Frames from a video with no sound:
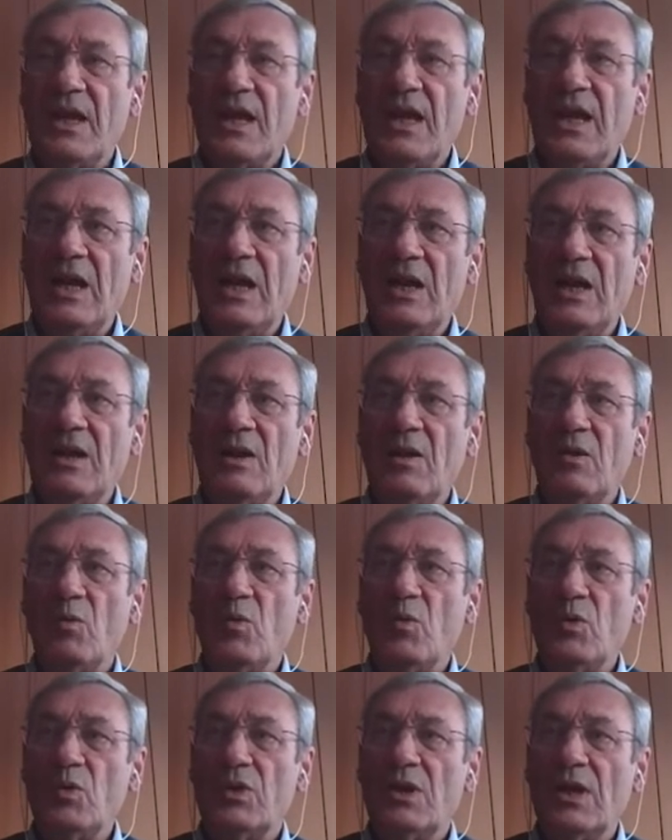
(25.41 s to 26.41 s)
I
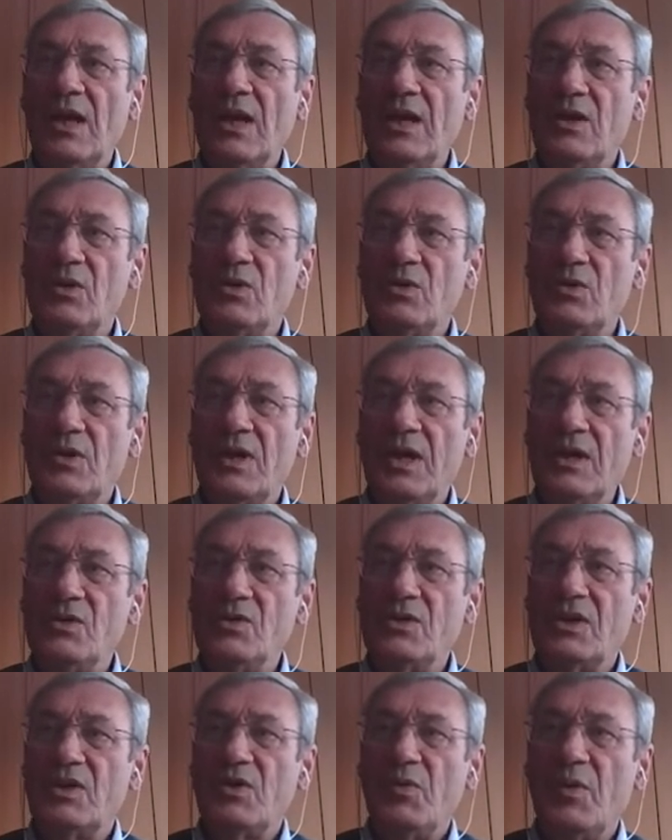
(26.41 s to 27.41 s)
would like to get
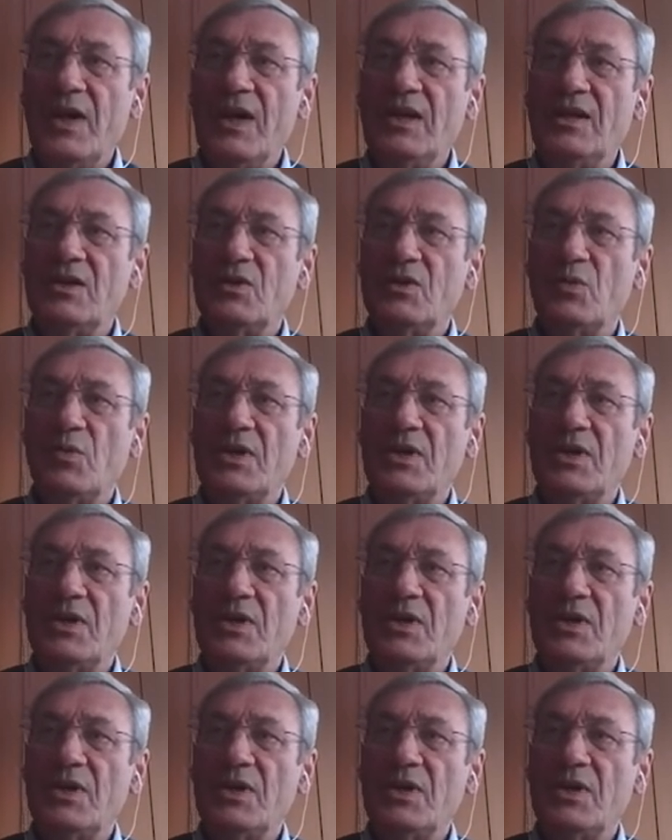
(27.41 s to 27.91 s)
you acquainted